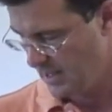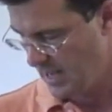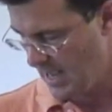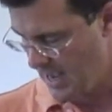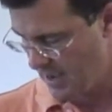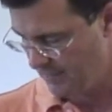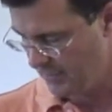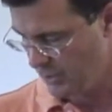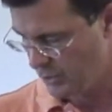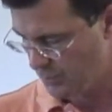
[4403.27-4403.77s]

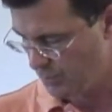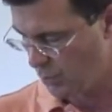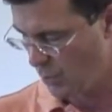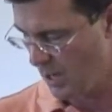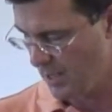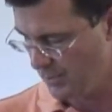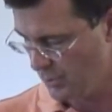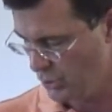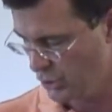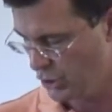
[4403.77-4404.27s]
have his
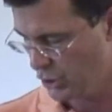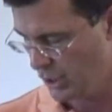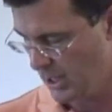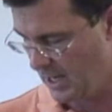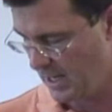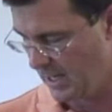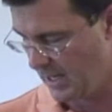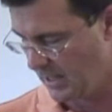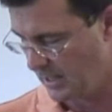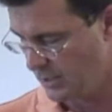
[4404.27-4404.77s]
brothers
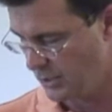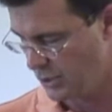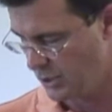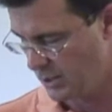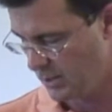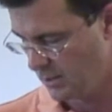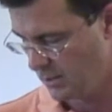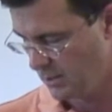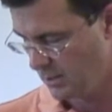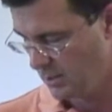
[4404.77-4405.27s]
changed,
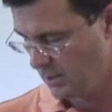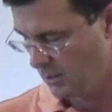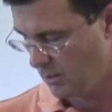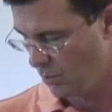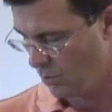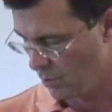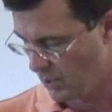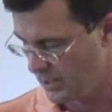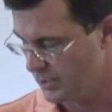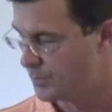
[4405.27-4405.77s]

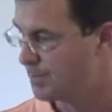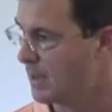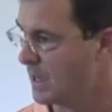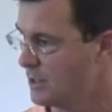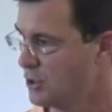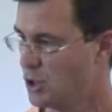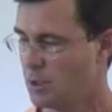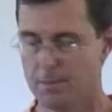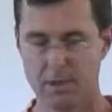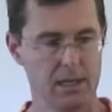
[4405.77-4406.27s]
or is
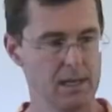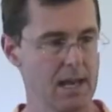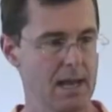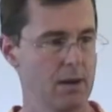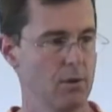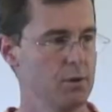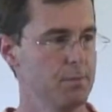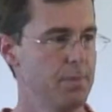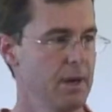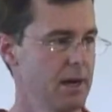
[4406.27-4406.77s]
Benjamin
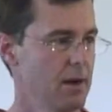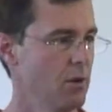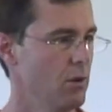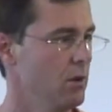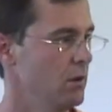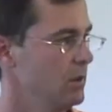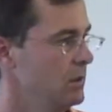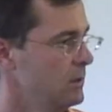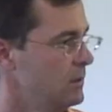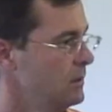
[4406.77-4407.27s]
now in
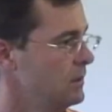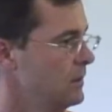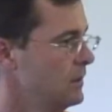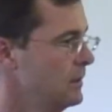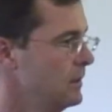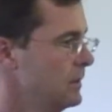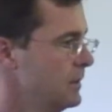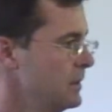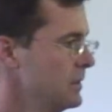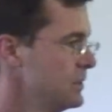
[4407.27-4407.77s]
peril?
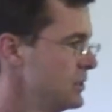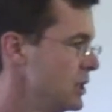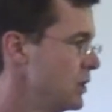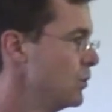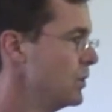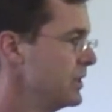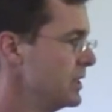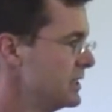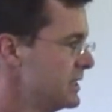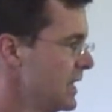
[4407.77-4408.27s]
See,
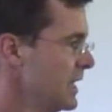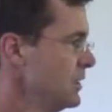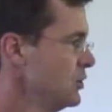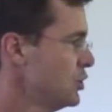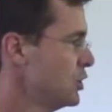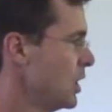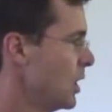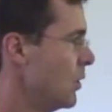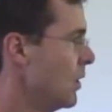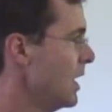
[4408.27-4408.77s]
when the 10
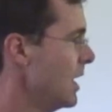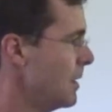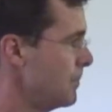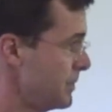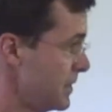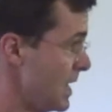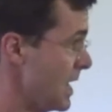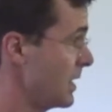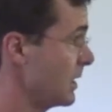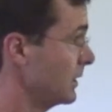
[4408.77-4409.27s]
show
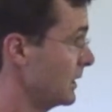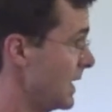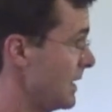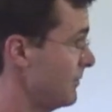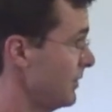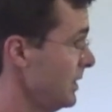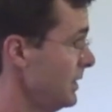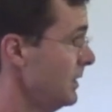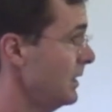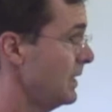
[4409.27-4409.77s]
up, not
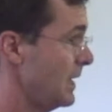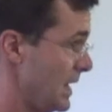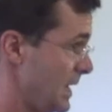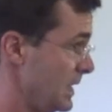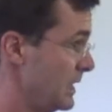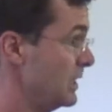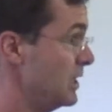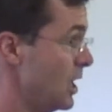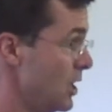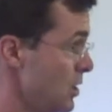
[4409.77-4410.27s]
11,
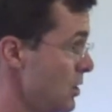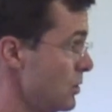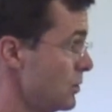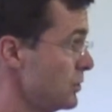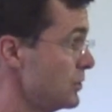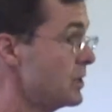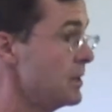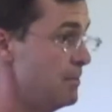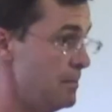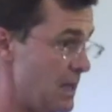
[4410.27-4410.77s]
and he
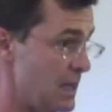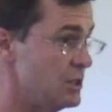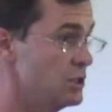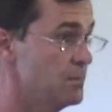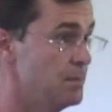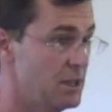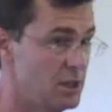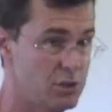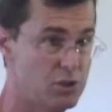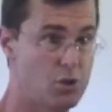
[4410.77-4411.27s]
knows
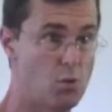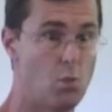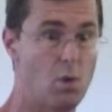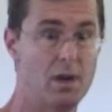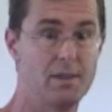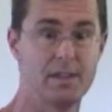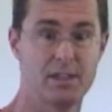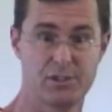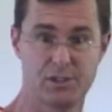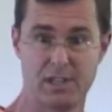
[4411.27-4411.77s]
Benjamin is the
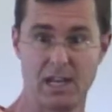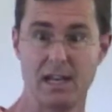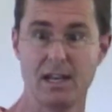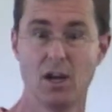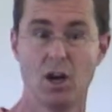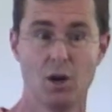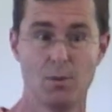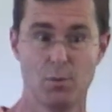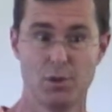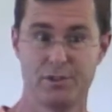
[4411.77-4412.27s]
one that stayed
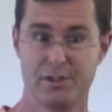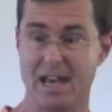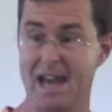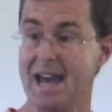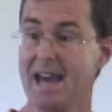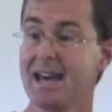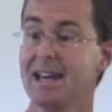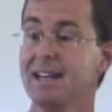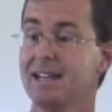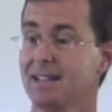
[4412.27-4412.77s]
home with
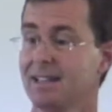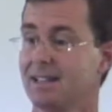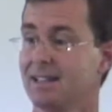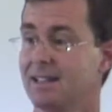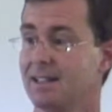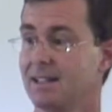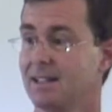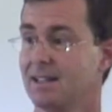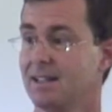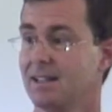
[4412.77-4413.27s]
Dad,
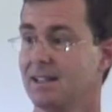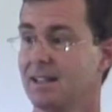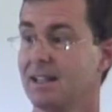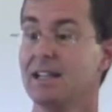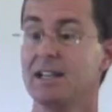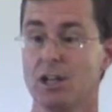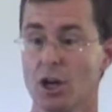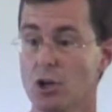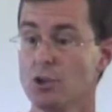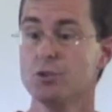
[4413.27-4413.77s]

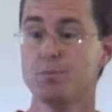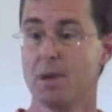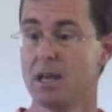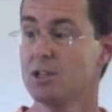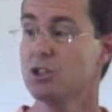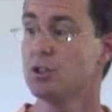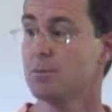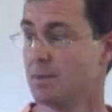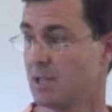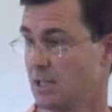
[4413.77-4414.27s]
he knows
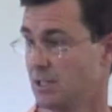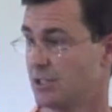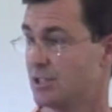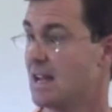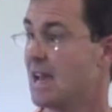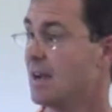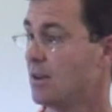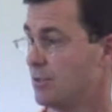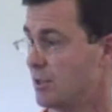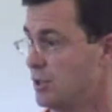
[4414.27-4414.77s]
Benjamin is
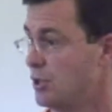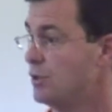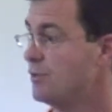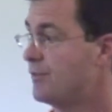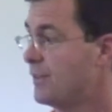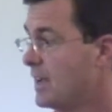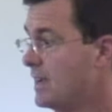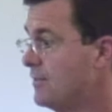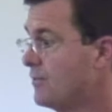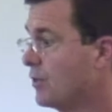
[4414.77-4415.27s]
now the new
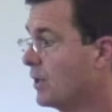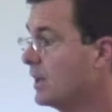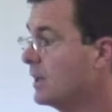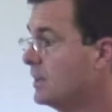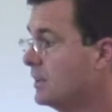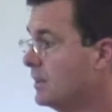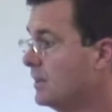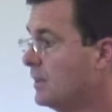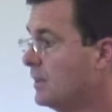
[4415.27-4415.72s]
favorite.